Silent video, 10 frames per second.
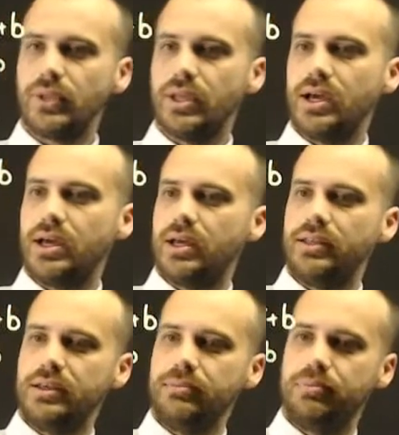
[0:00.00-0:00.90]
Uh, and
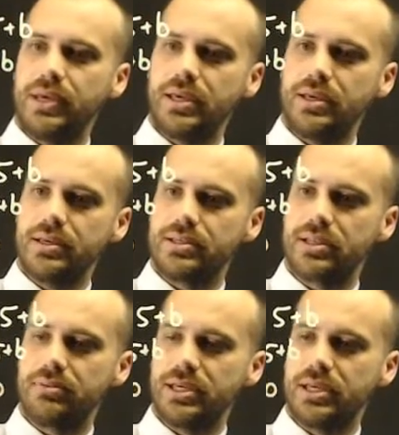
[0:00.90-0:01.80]
then b is
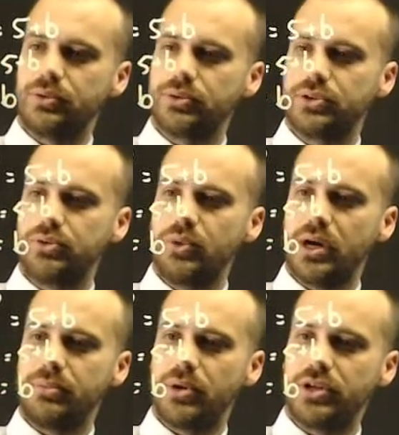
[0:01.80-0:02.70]
going to be equal to
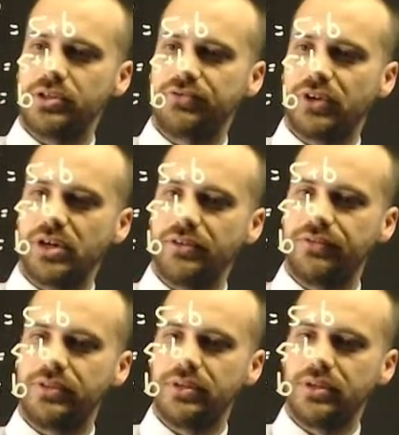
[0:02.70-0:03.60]
1 minus 5.
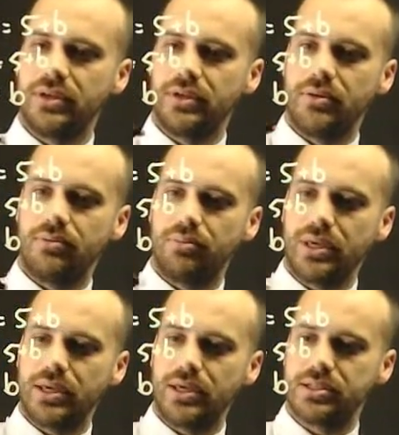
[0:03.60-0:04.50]

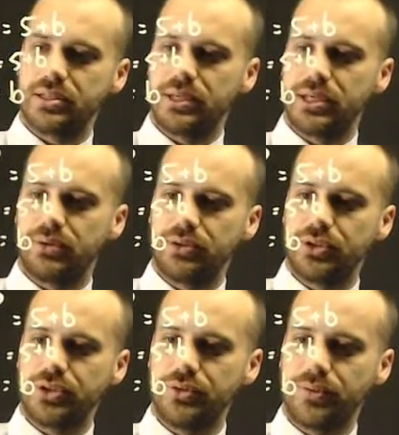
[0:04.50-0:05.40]
b is going to be equal
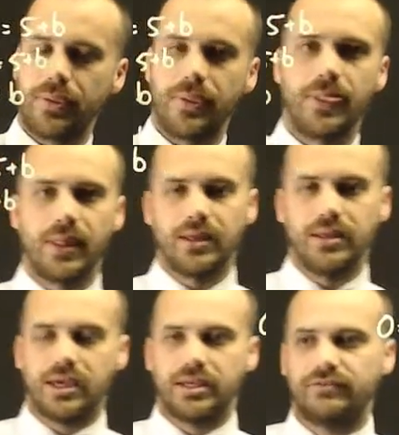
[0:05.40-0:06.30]
to
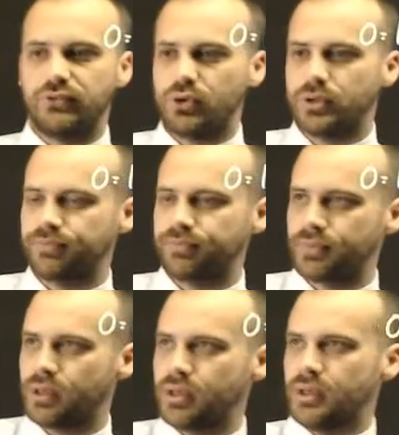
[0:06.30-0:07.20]
negative 4.
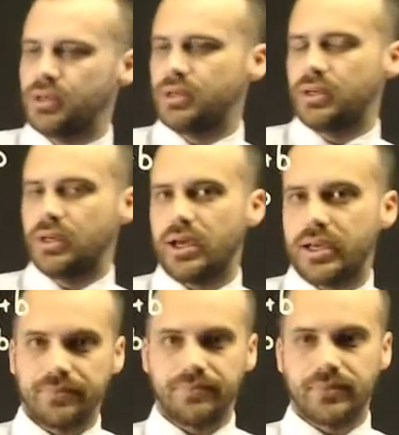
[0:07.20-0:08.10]

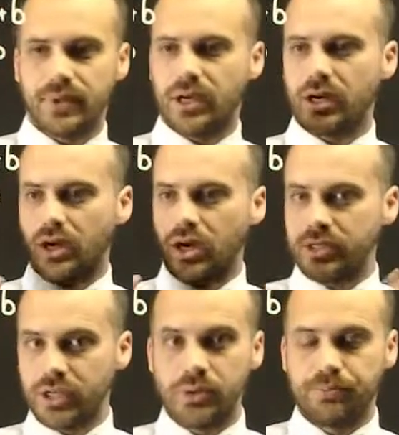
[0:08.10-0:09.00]
Okay, I
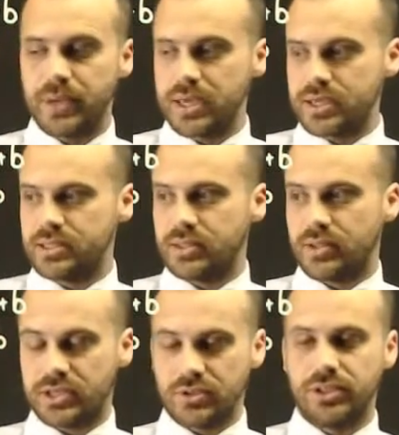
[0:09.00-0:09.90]
know what b is.
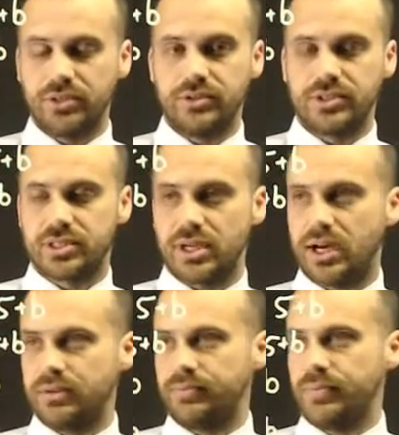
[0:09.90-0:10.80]
That's a really good start.